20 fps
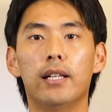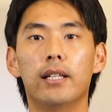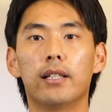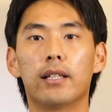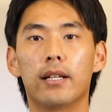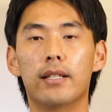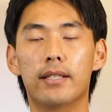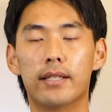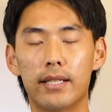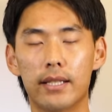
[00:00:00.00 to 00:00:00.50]

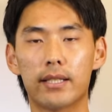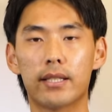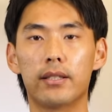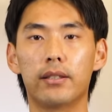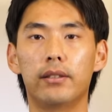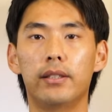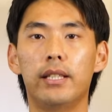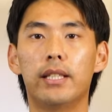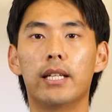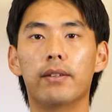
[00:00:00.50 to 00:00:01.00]

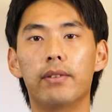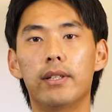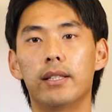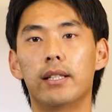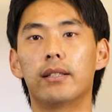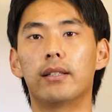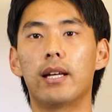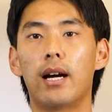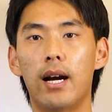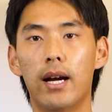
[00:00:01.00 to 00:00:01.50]
consistently giving
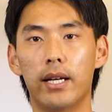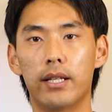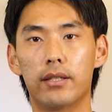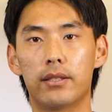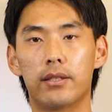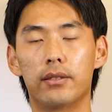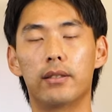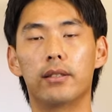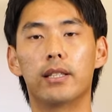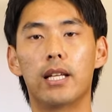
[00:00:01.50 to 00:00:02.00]
their
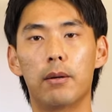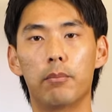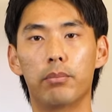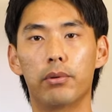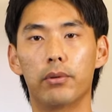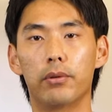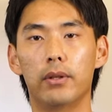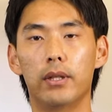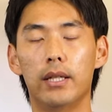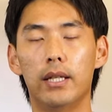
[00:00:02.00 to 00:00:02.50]
tithes to the
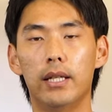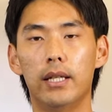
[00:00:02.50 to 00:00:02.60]
temple.